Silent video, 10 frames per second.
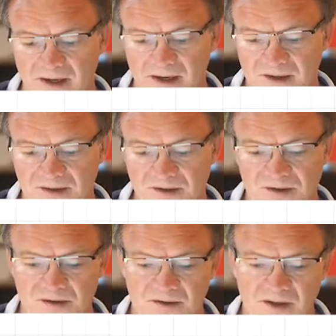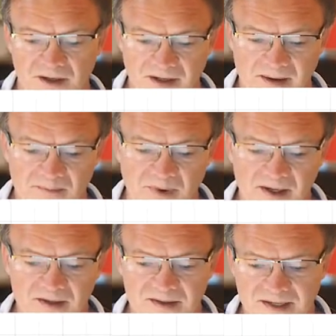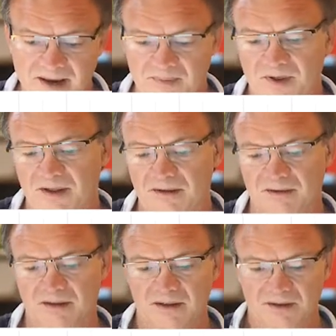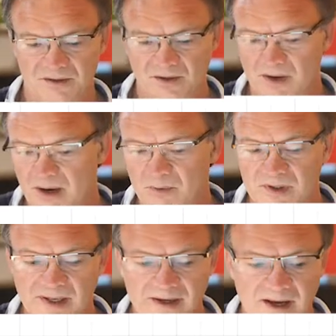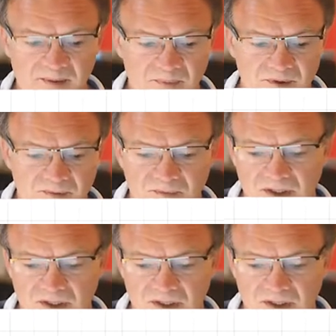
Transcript: as a campaign is happening. So how would that happen?